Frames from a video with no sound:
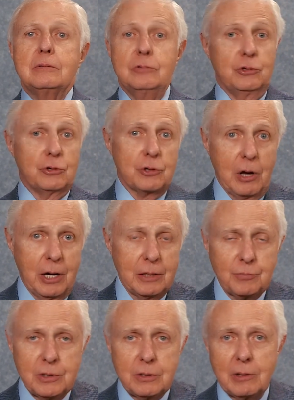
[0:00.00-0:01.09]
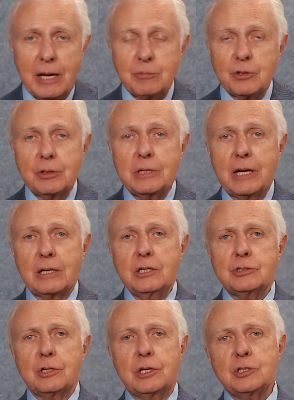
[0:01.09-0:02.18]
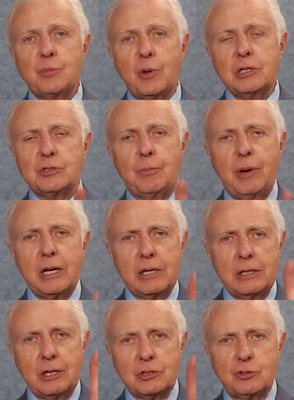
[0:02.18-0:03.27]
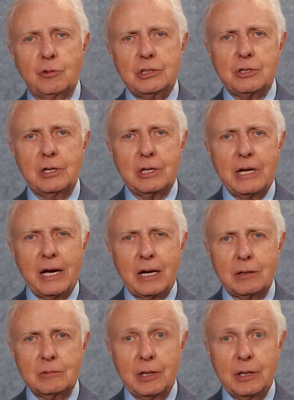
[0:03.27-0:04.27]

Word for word: You're not, but the laboratory technician is, putting some putty in there, squishing it down.